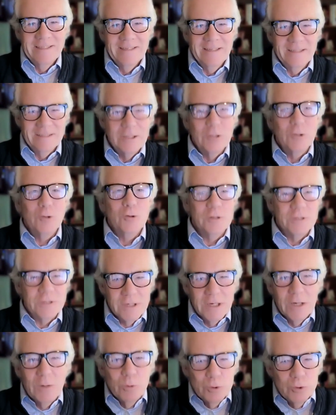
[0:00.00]
until you
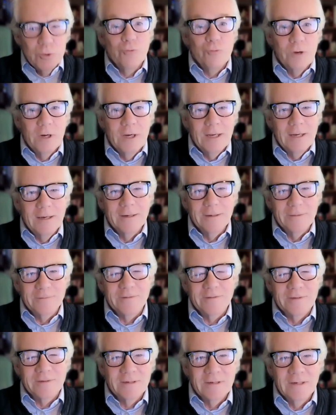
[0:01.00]
decide what you really
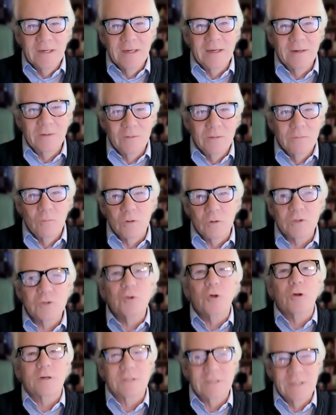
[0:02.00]
love and what's
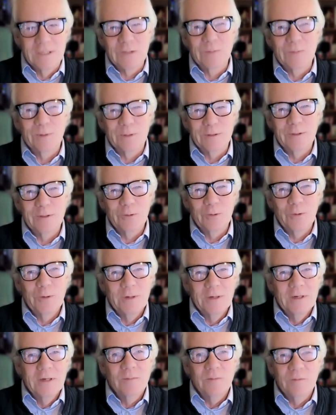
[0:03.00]
not accessible to you
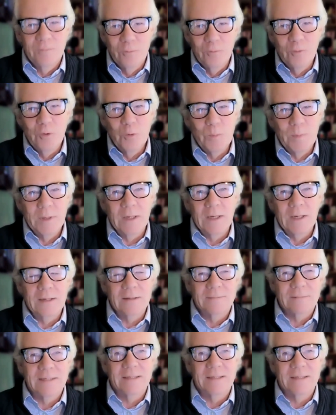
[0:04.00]
before you pay.